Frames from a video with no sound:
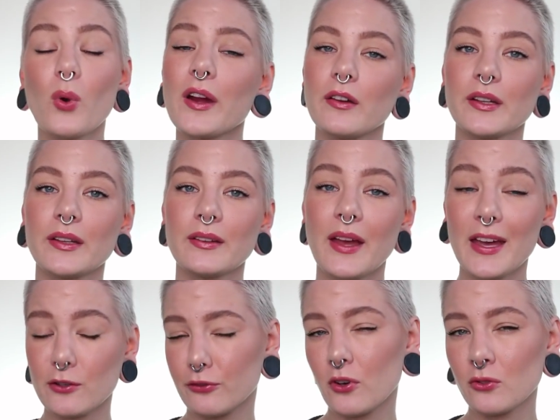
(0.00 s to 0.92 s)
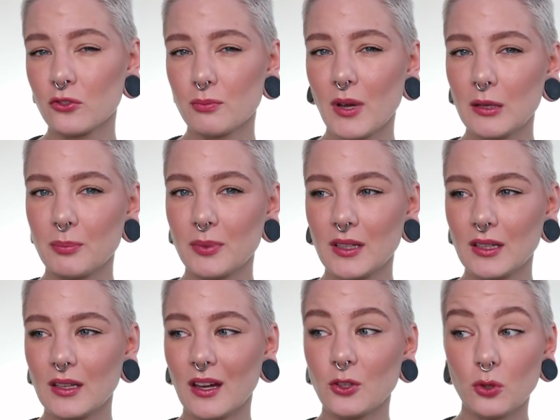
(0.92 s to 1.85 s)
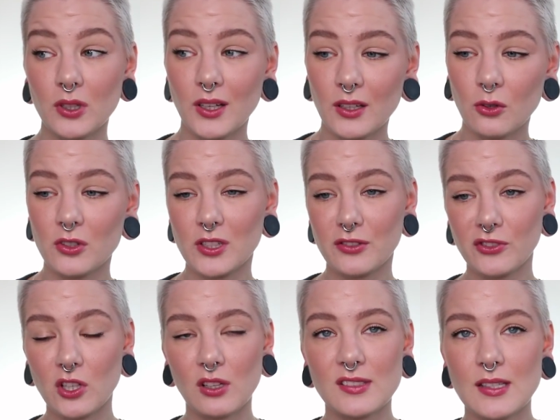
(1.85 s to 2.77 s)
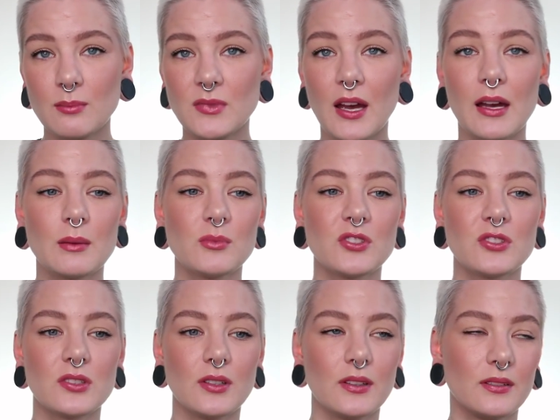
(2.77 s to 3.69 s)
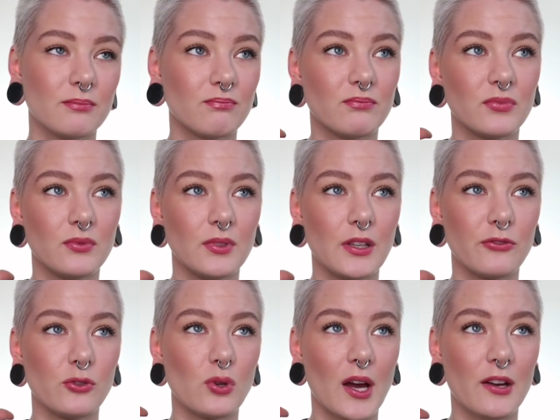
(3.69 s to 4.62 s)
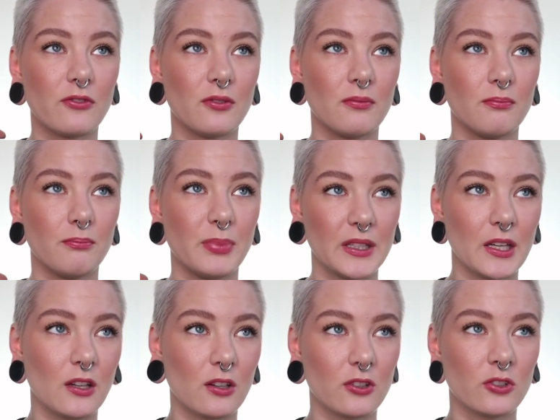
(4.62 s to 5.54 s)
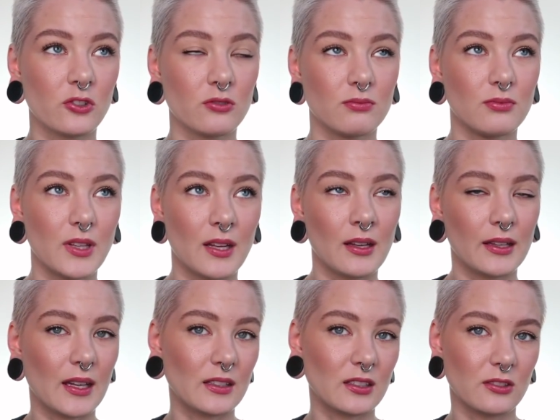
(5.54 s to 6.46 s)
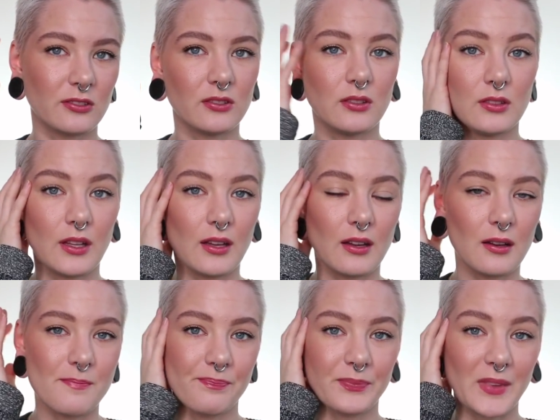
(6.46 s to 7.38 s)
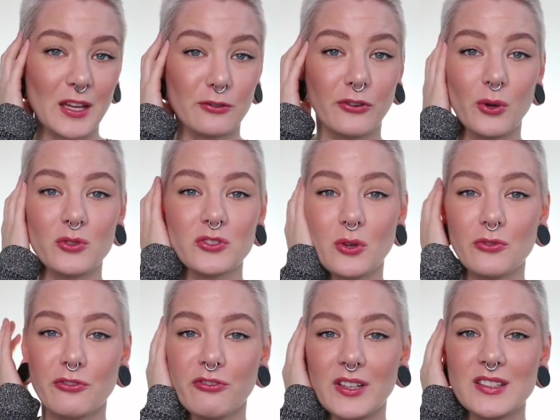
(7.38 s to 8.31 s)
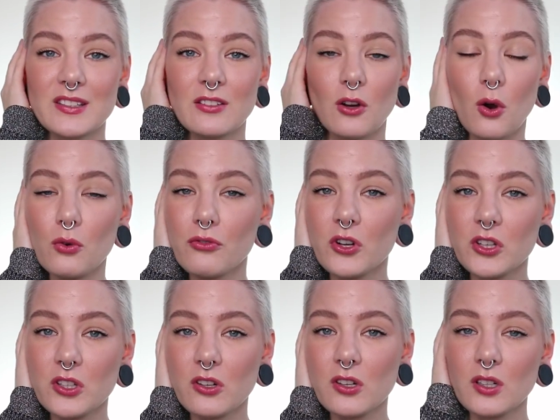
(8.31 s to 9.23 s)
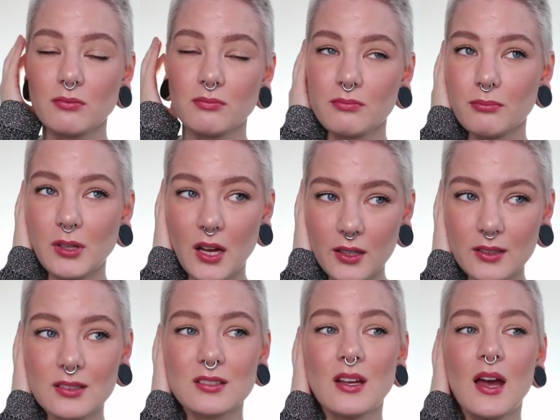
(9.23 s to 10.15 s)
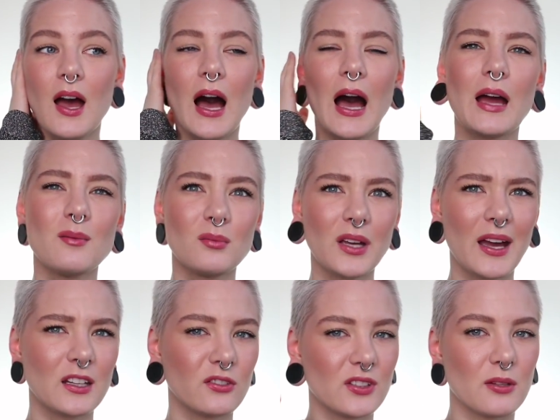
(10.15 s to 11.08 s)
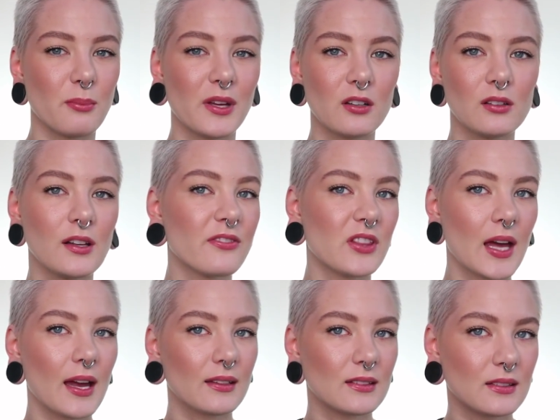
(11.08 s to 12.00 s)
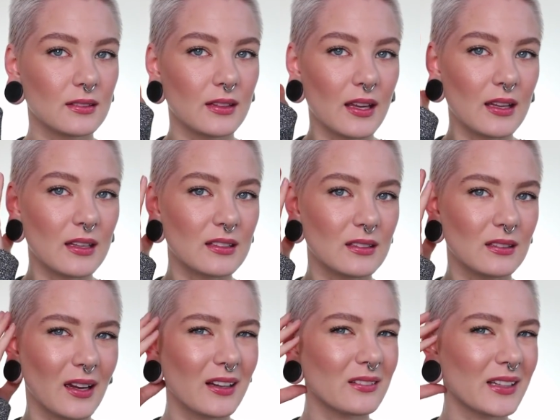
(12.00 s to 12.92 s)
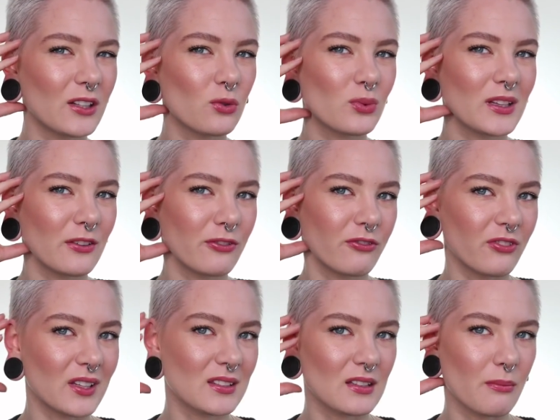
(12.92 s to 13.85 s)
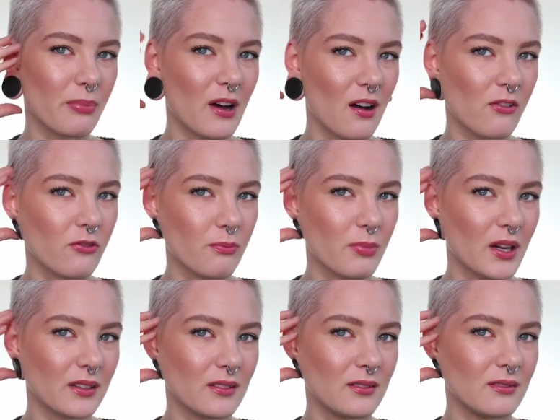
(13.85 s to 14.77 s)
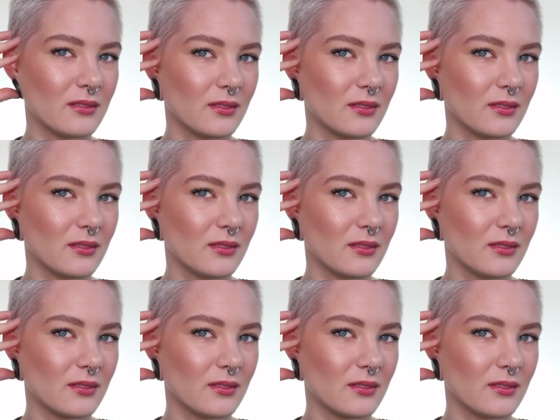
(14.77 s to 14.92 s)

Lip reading: wearing headphones might be annoying or difficult sometimes. If you have big ears, then I guess the headphones don't fit over your plugs. I'm kind of in the middle of that. They don't really fit above, but